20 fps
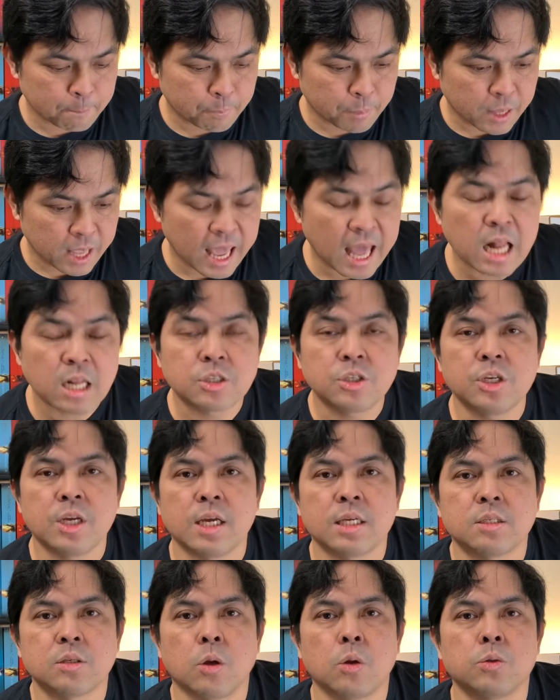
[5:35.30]

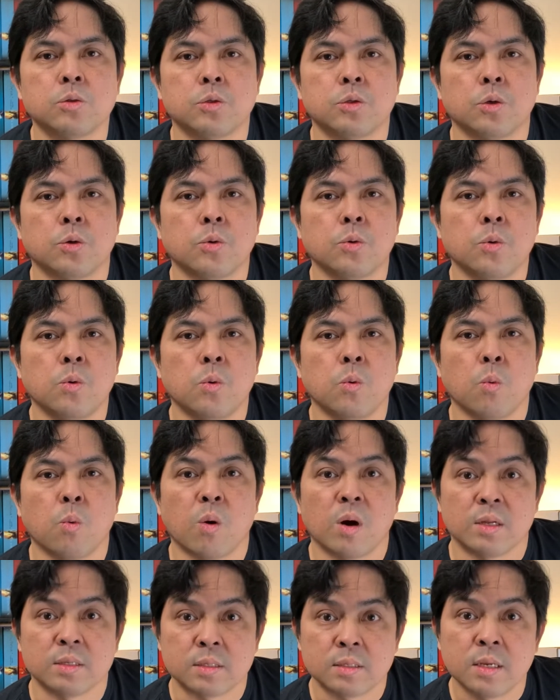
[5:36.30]
LGS also
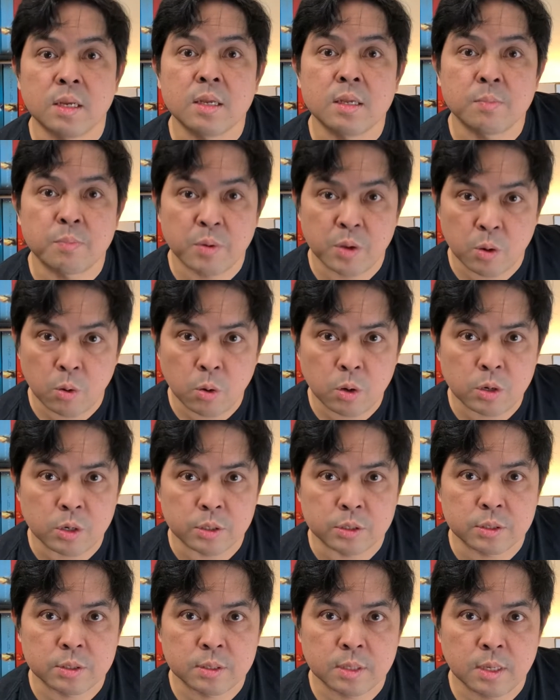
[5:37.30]
wants
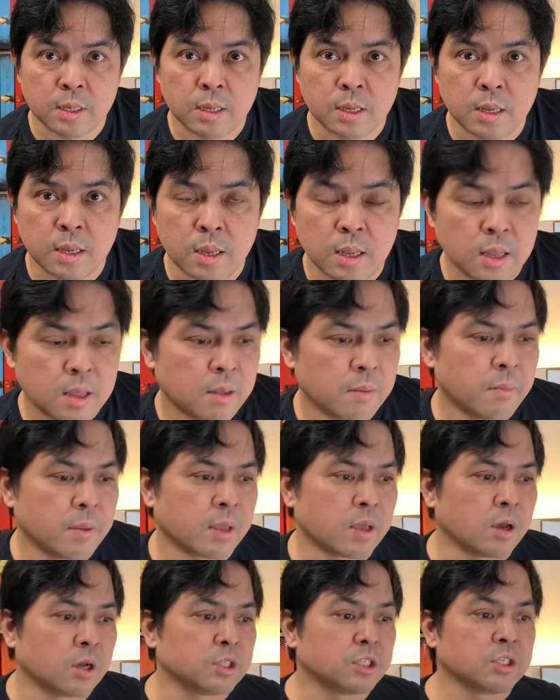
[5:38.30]
pre-orders
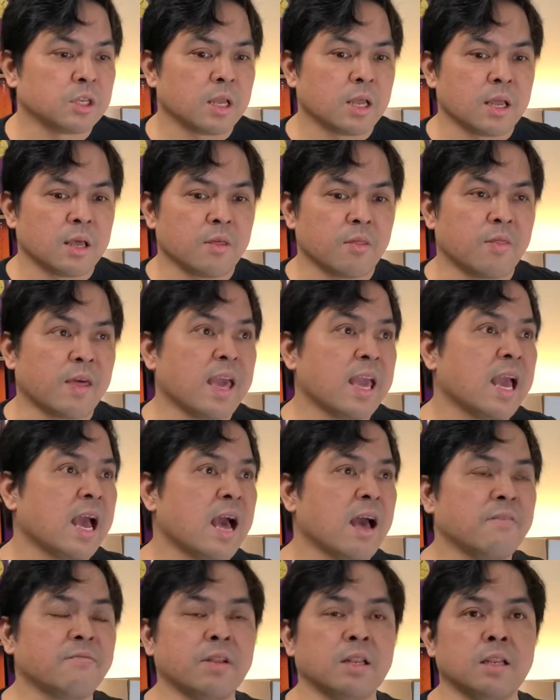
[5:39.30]
because they
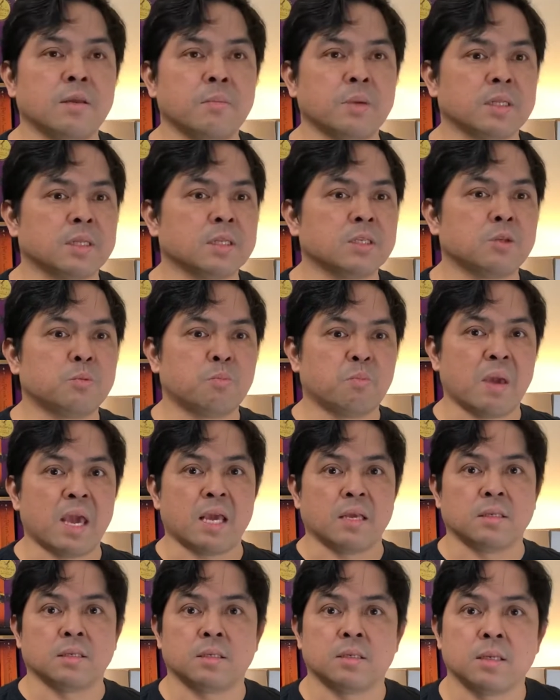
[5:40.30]
have a limited
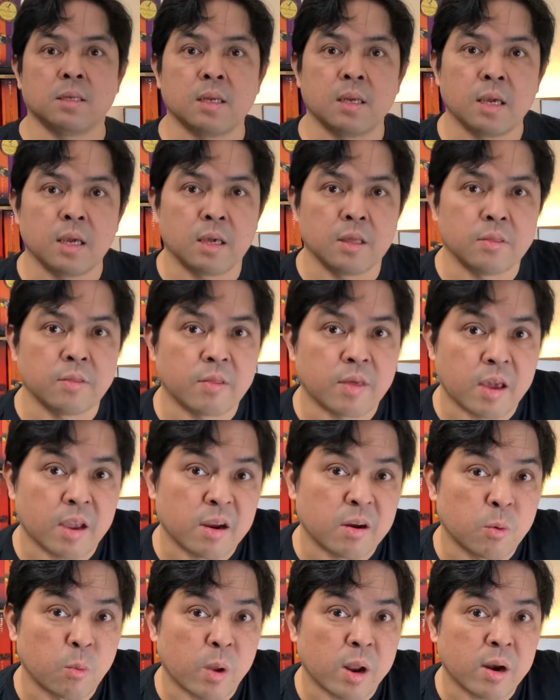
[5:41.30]
space in their
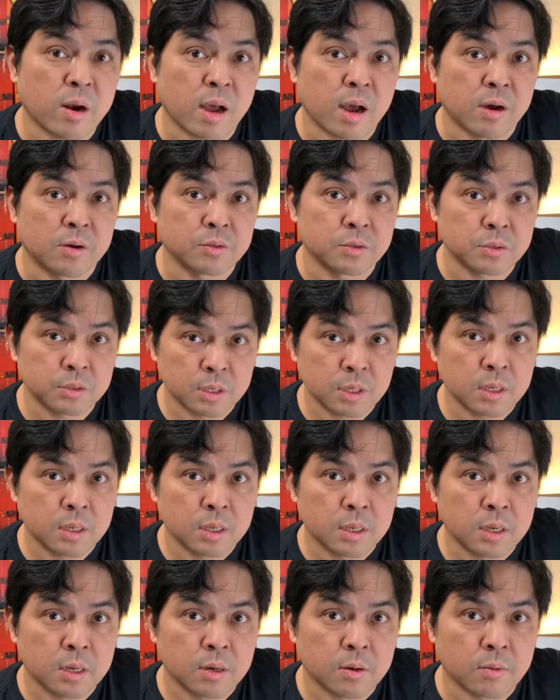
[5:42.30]
warehouse,
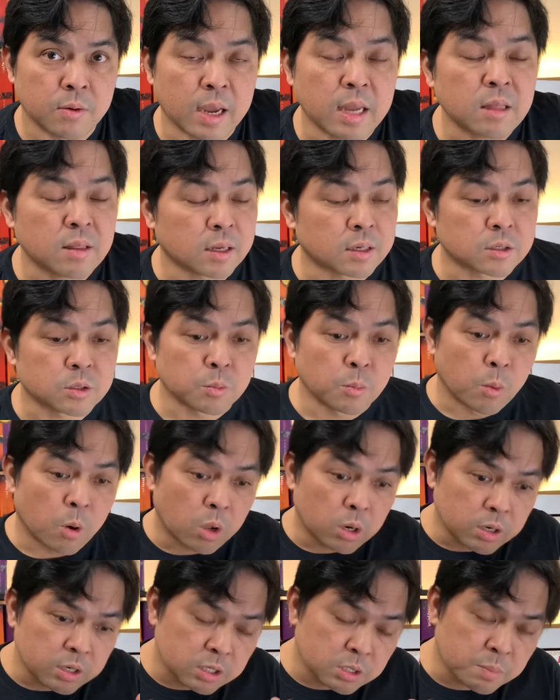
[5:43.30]
right? There's
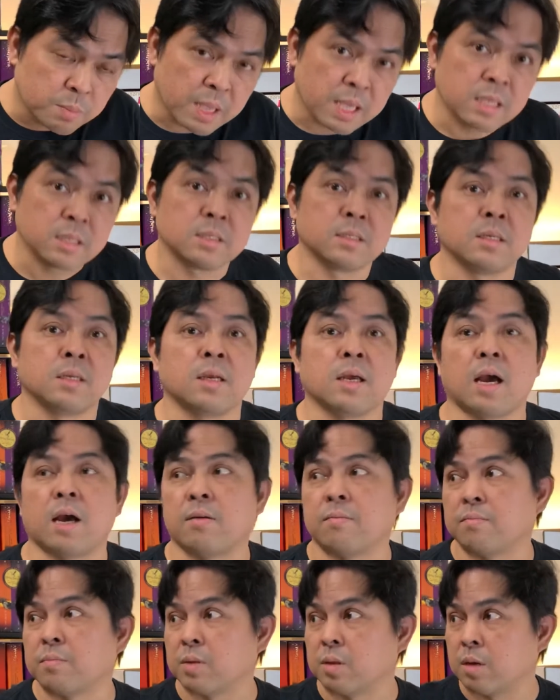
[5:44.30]
smaller space,
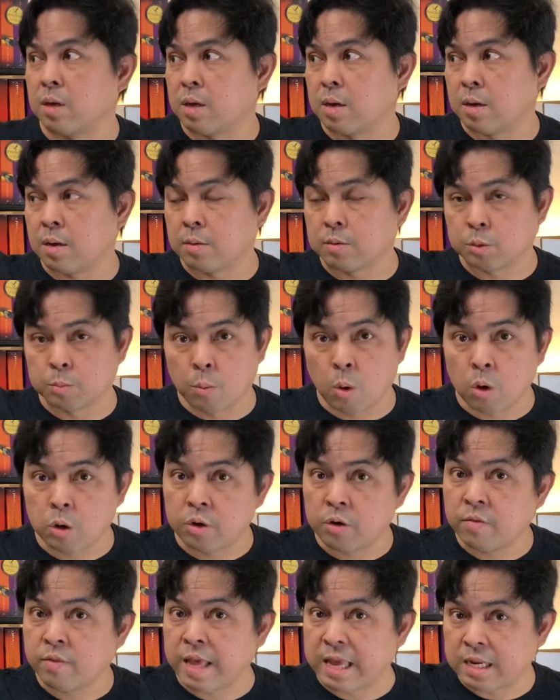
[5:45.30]
smaller
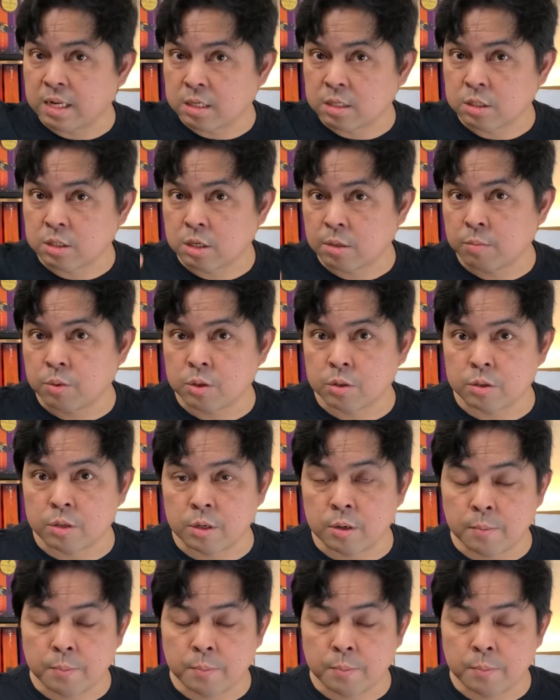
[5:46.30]
than the distributor.